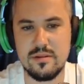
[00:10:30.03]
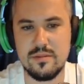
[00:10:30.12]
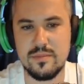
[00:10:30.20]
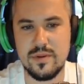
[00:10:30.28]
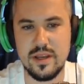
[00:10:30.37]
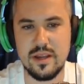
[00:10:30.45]

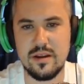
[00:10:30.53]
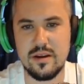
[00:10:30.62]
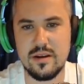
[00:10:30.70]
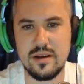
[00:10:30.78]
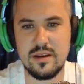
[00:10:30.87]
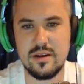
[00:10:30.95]
But
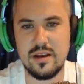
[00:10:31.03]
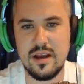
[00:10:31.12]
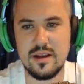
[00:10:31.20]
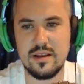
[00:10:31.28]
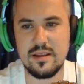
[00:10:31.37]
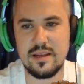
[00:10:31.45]
you're you're not.
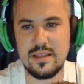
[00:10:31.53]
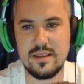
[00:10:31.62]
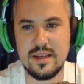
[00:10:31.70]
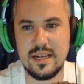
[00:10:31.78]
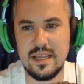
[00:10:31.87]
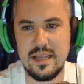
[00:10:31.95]
You need to
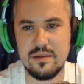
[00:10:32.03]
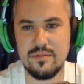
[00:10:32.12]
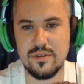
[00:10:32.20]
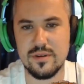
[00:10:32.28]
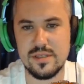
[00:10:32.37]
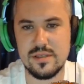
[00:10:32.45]
clean
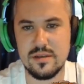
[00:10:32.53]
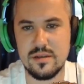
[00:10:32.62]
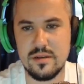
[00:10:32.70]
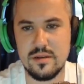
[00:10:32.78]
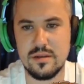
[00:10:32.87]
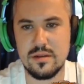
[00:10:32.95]
first.
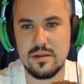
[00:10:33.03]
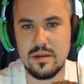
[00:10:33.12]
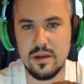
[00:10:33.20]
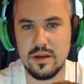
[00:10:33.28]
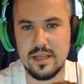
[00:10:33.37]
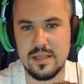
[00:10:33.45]

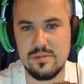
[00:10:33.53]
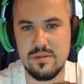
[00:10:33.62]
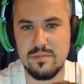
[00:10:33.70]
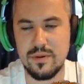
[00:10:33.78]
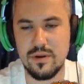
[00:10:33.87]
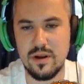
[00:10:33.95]
Look, that
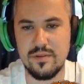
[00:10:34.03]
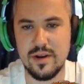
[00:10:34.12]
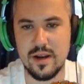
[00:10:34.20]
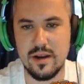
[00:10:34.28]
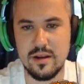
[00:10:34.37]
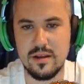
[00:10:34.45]
swimming pool over
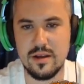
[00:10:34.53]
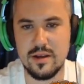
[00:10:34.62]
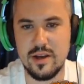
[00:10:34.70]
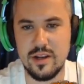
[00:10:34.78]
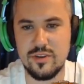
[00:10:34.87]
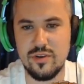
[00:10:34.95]
there. I'm
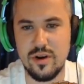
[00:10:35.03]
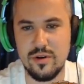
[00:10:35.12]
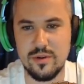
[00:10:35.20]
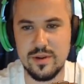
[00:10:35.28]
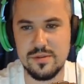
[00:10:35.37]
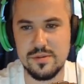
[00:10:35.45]
gonna throw
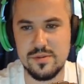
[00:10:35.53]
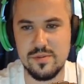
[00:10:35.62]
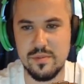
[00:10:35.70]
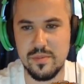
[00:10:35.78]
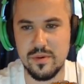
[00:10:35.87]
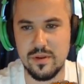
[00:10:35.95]
you into a
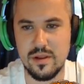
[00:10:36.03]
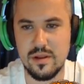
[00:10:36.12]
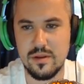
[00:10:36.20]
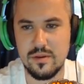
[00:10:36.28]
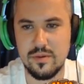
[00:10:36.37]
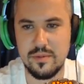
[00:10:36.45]
swimming pool.
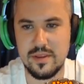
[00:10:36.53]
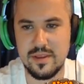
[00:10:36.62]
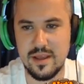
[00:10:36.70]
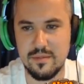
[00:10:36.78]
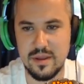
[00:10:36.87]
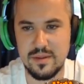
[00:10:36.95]
What about
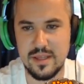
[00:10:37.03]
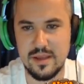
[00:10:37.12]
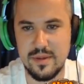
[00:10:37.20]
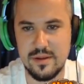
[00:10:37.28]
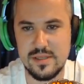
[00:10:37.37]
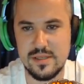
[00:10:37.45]
them? Maybe them
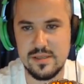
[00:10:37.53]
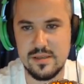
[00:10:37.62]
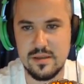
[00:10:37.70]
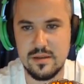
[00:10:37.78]
houses?